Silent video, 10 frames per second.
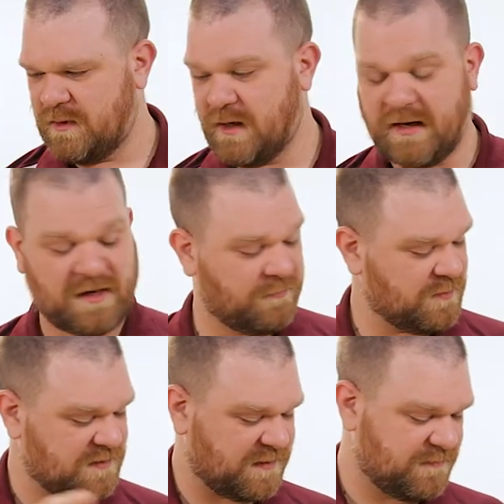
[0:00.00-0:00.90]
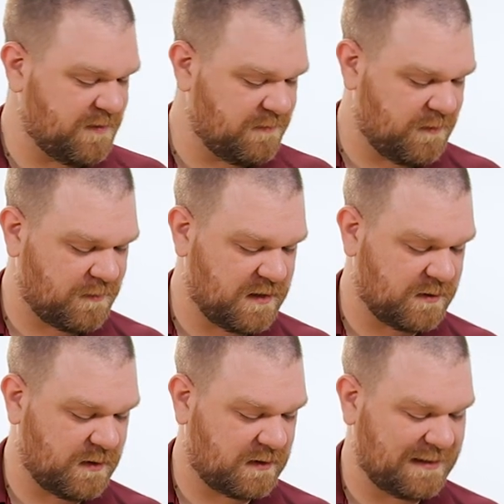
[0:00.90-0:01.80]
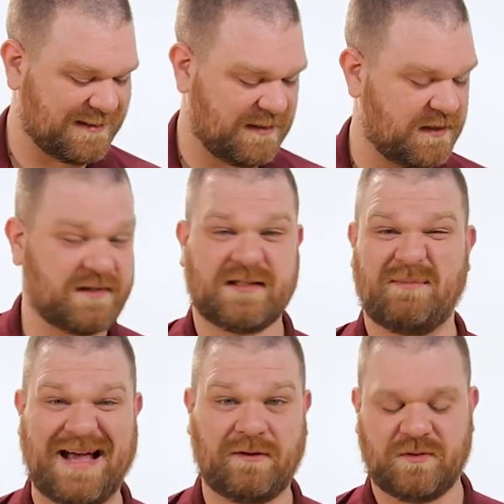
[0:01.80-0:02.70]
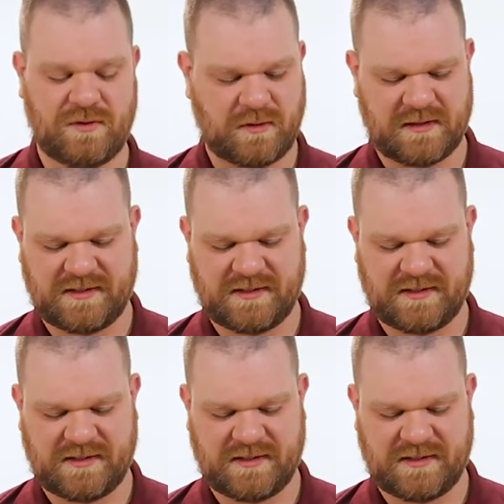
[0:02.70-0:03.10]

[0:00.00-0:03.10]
All right, enough with the Civivi for this week. Let's get to some outdoor